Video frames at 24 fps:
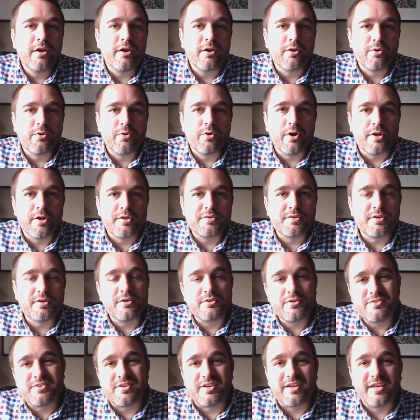across
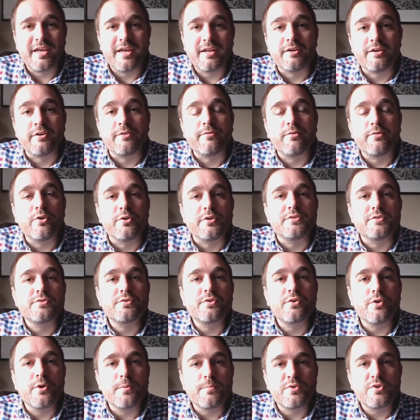not just the canon of Holy
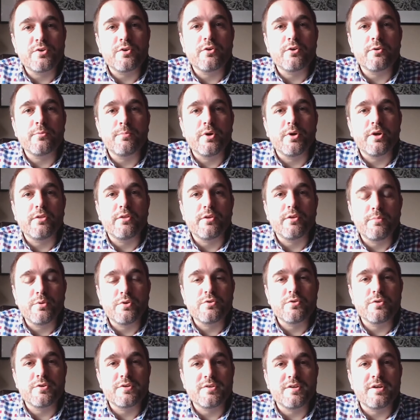Scripture, but the
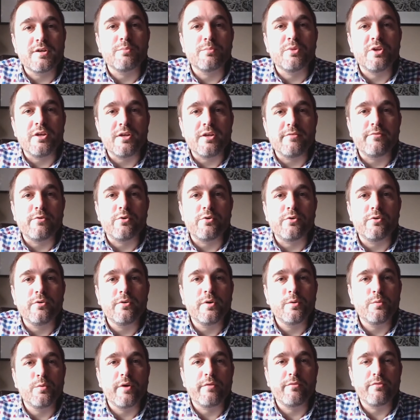patristic, medieval,
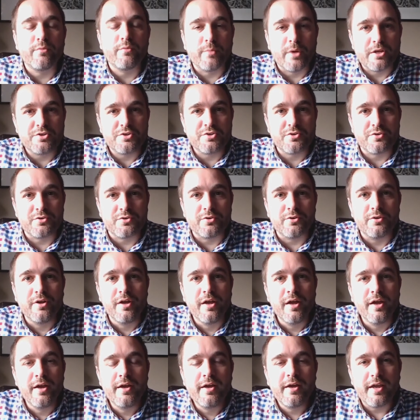reformational,
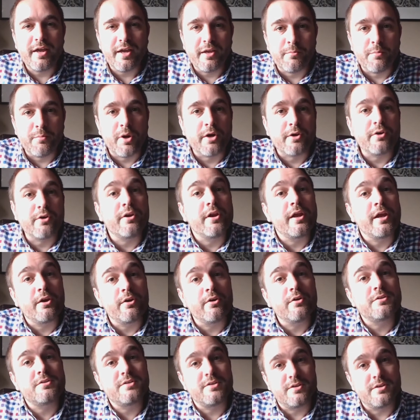and modern
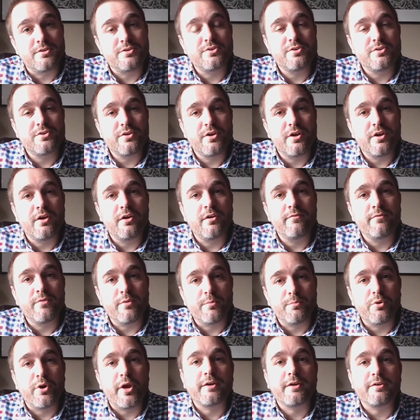heritage of
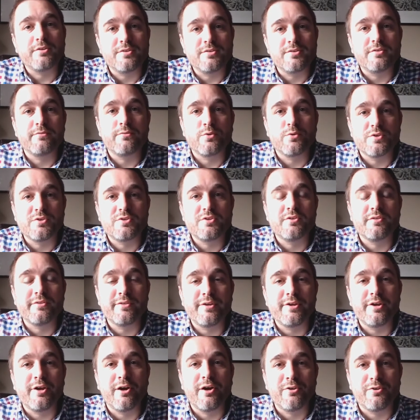the practice of Christian
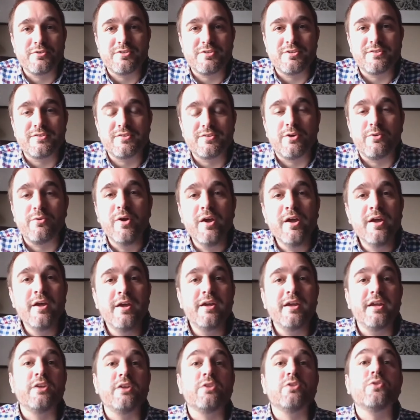theology. So,
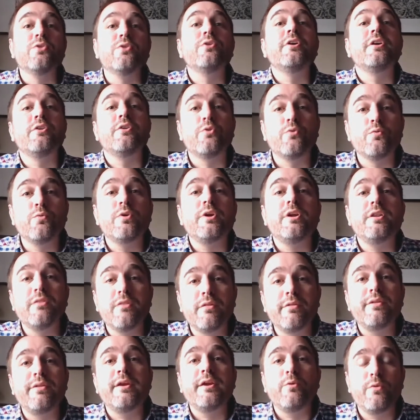in learning to read
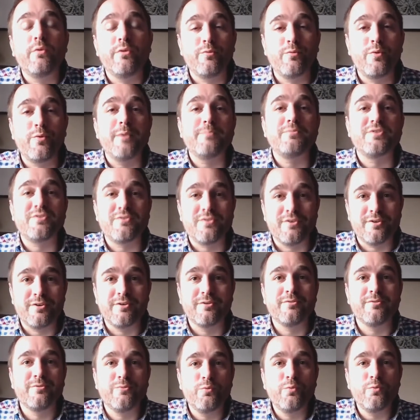and think with
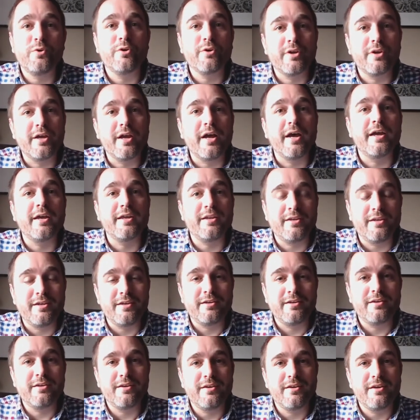Webster, we are
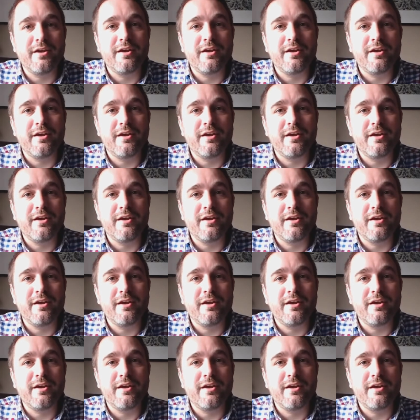guided